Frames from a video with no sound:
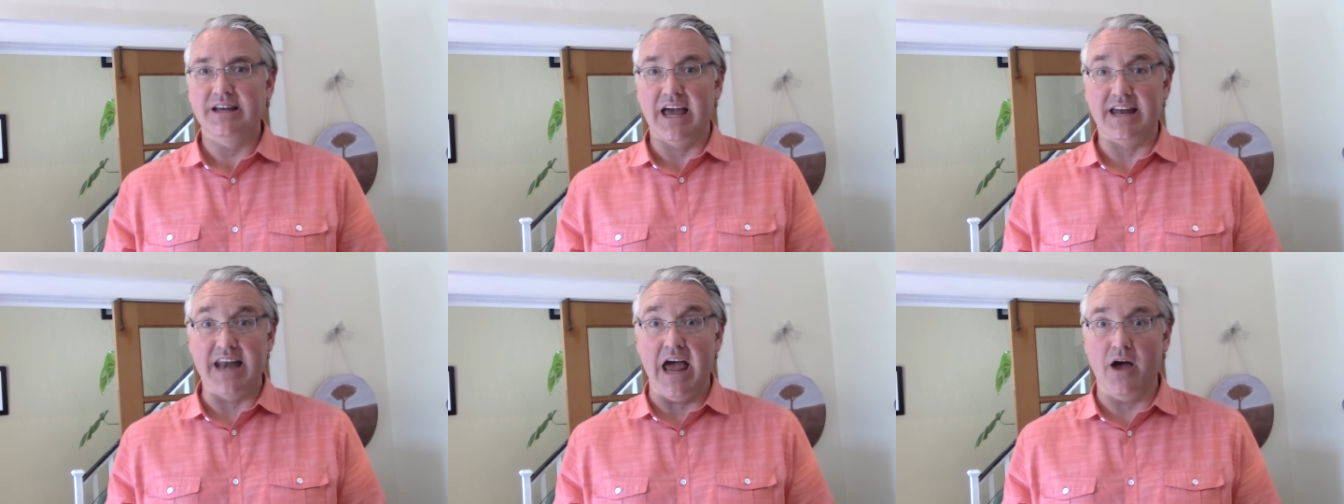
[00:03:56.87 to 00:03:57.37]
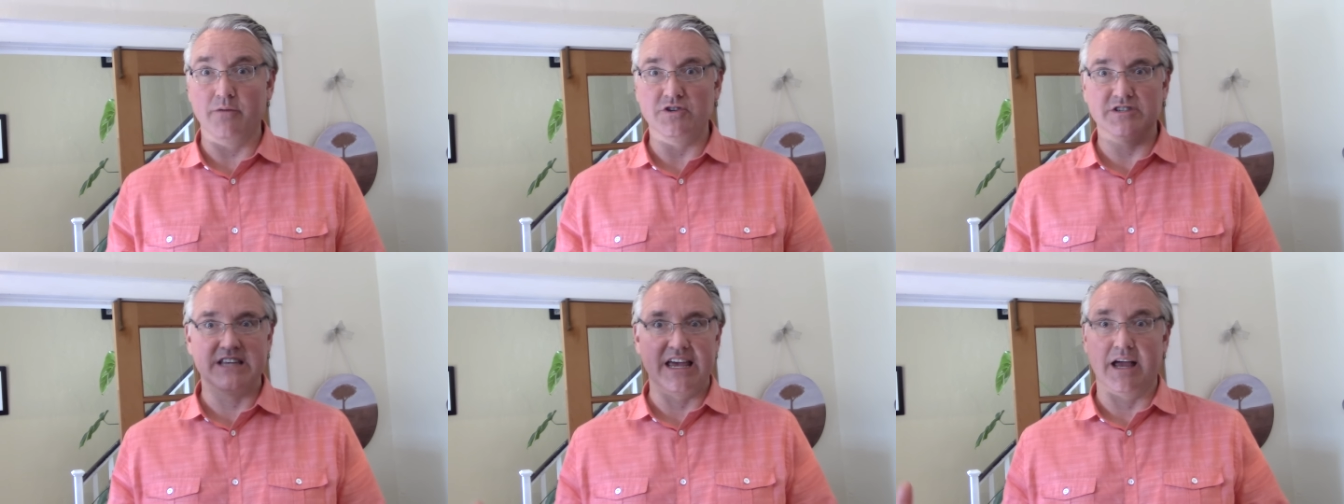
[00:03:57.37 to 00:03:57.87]
and now I'm
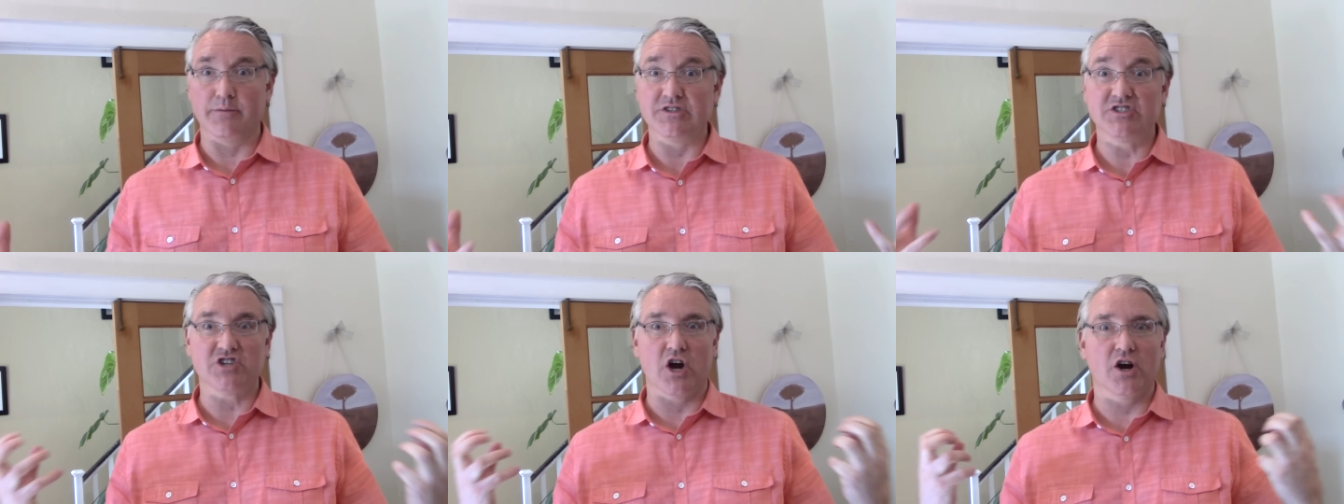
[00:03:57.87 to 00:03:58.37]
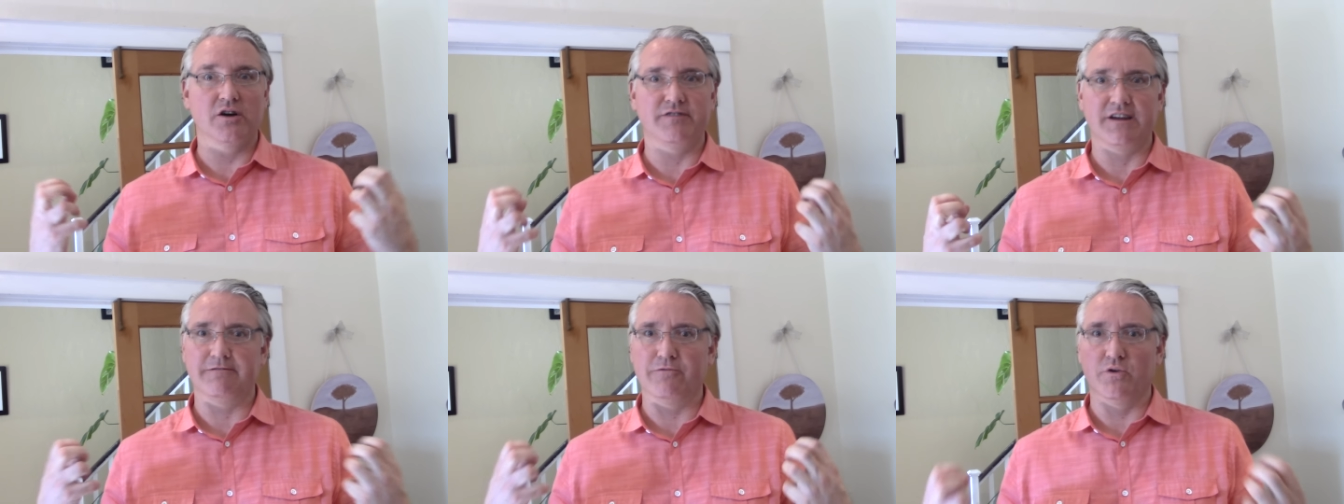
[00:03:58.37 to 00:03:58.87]
just like, I'm
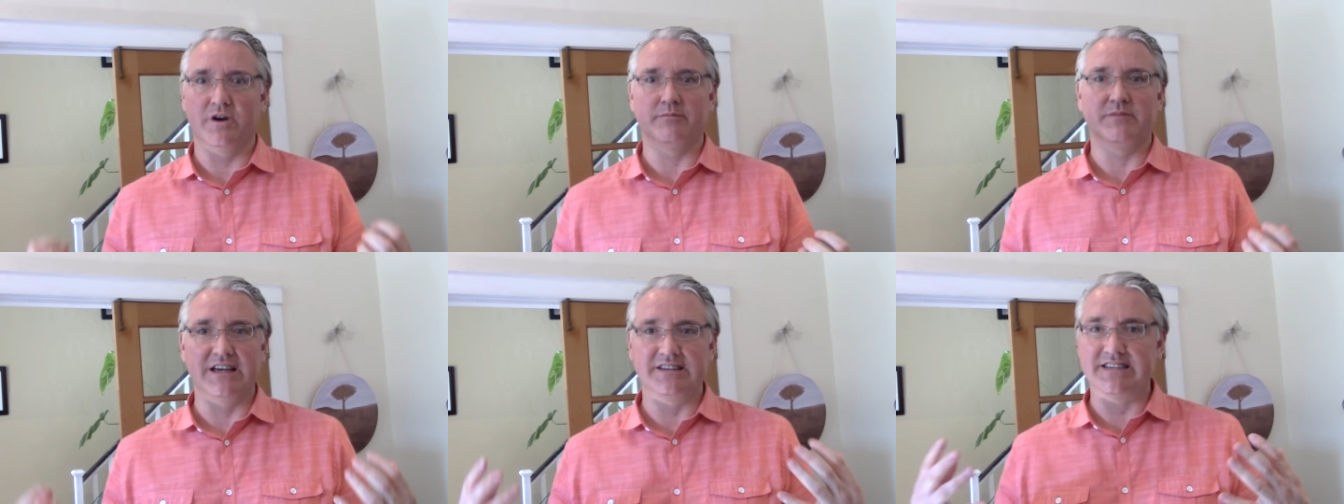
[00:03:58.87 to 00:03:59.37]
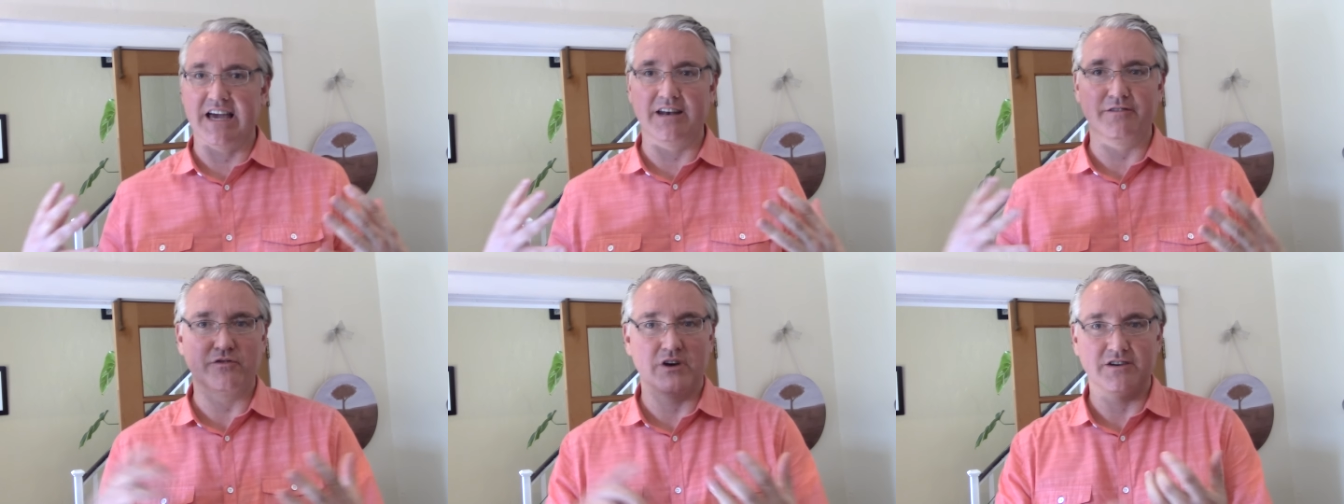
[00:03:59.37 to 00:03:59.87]
starving for it. I'm
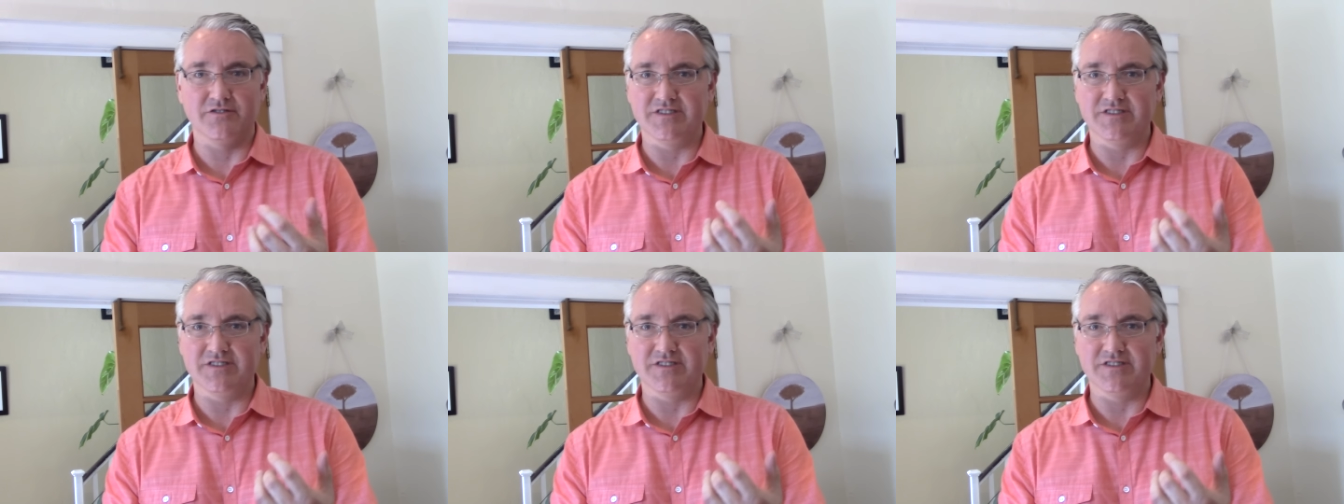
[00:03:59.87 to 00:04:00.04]
excited for Age of